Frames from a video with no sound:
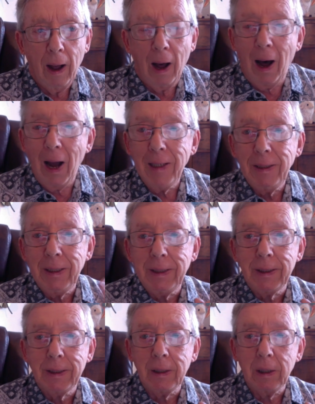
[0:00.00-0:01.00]
I
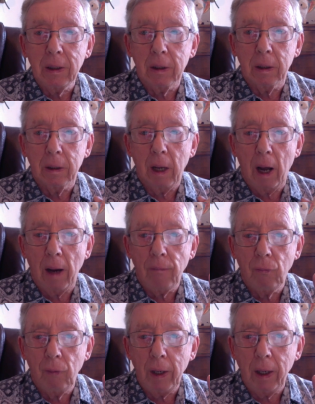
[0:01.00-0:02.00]
discern,
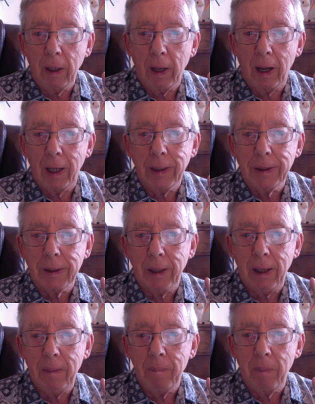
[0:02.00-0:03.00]
I've realised
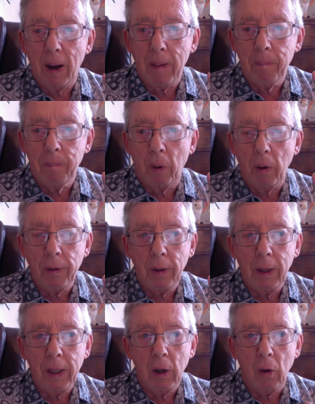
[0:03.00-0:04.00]
that in my
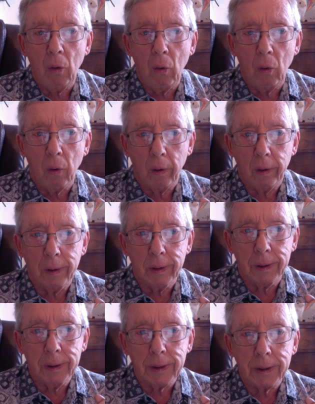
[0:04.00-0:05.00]
bodily
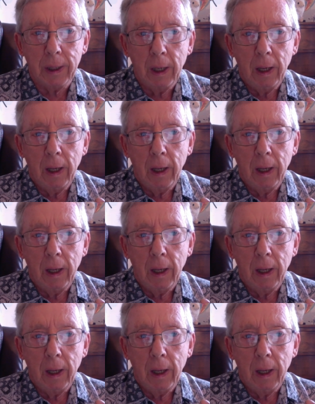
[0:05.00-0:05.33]
organs,